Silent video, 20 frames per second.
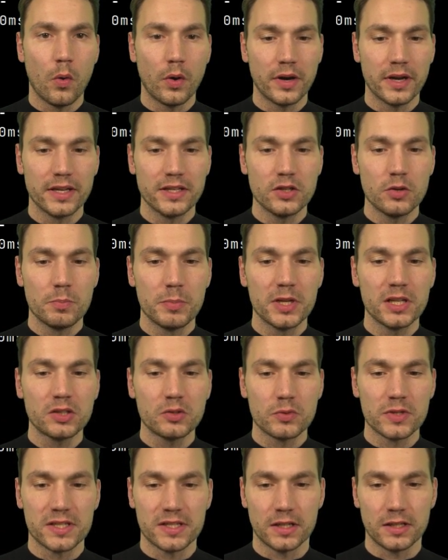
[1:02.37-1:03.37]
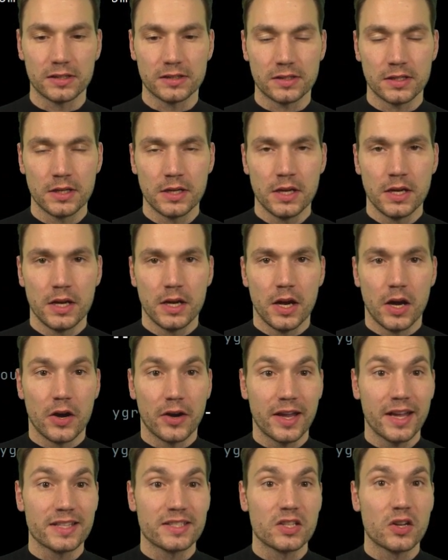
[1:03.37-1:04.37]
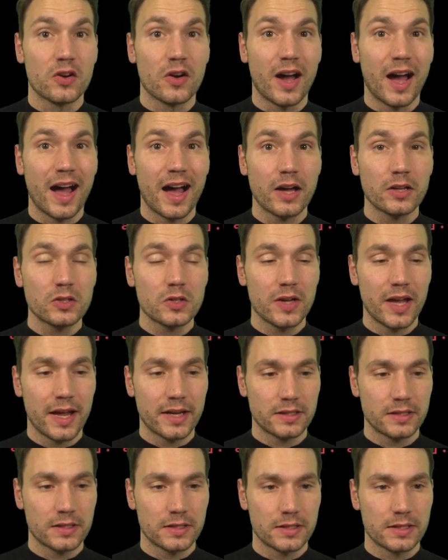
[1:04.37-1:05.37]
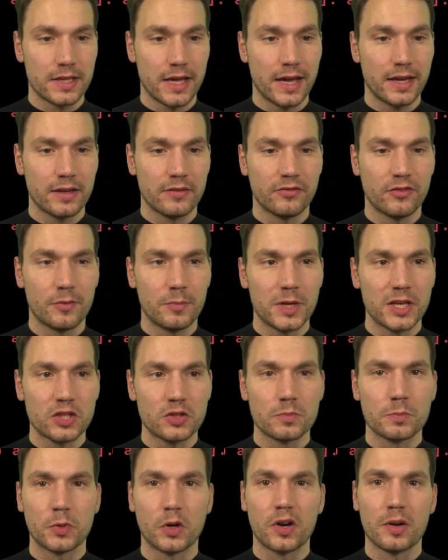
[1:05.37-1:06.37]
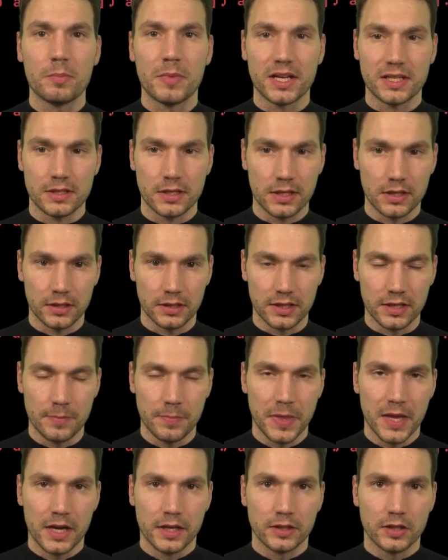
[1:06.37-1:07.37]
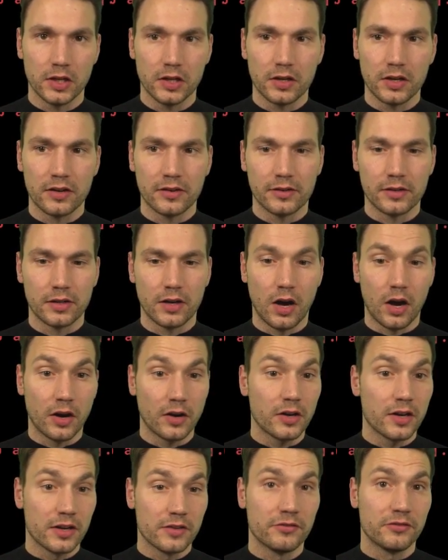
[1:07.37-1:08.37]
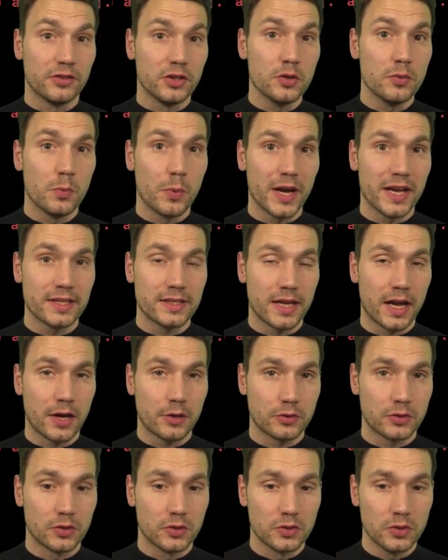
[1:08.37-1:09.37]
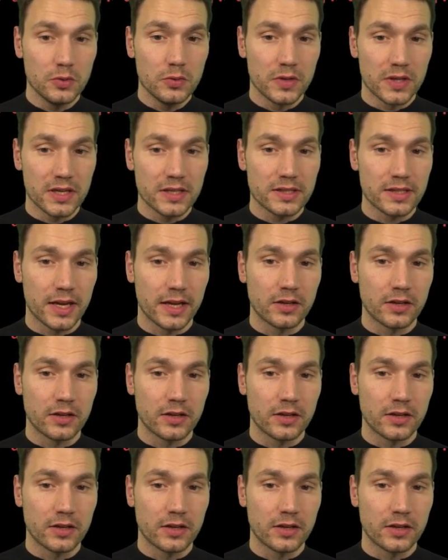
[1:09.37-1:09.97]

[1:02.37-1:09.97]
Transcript: or in your build result. Okay, so how to access that information programmatically? There are, are a few ways how to do this.